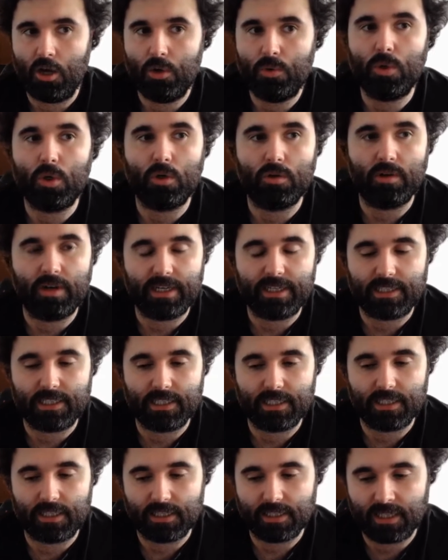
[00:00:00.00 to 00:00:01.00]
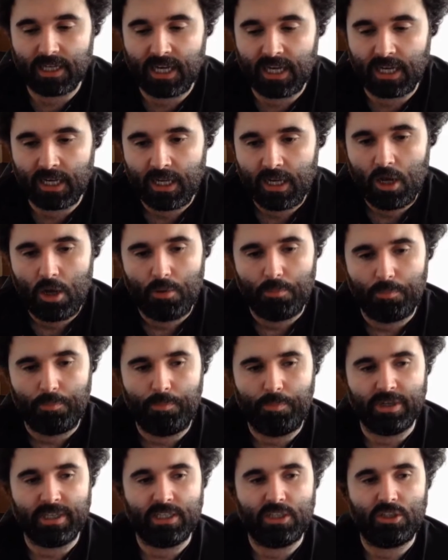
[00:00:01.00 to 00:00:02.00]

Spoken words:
or anything like that, but